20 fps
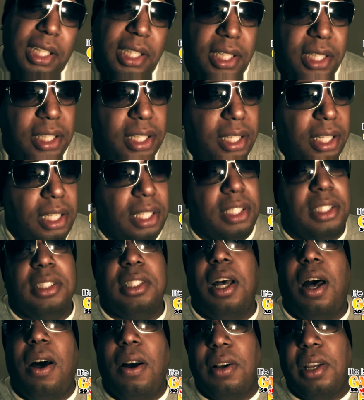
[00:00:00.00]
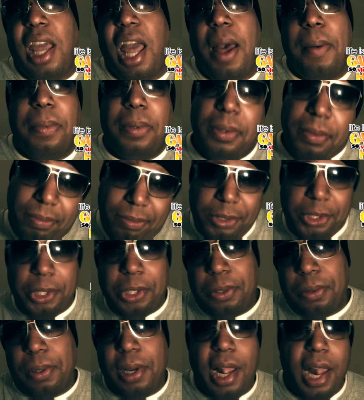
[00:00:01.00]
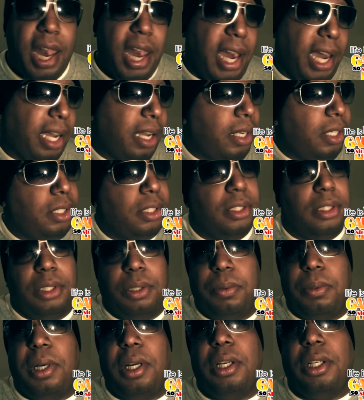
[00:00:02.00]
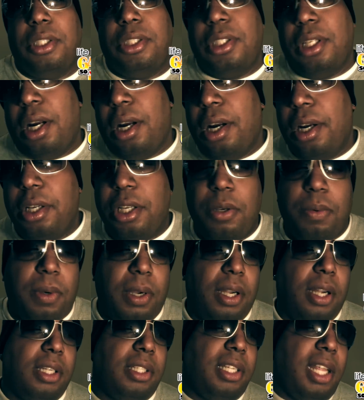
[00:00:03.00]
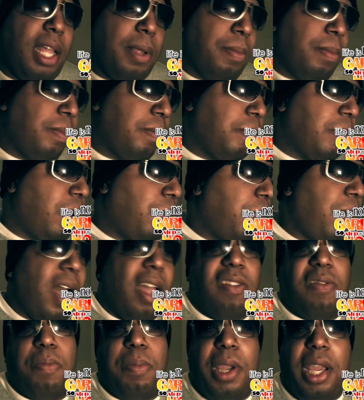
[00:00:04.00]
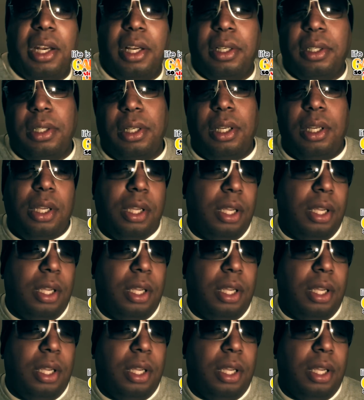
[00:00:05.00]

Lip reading: a skull cap, do-rag, you wear a shirt, you wear a wife beater.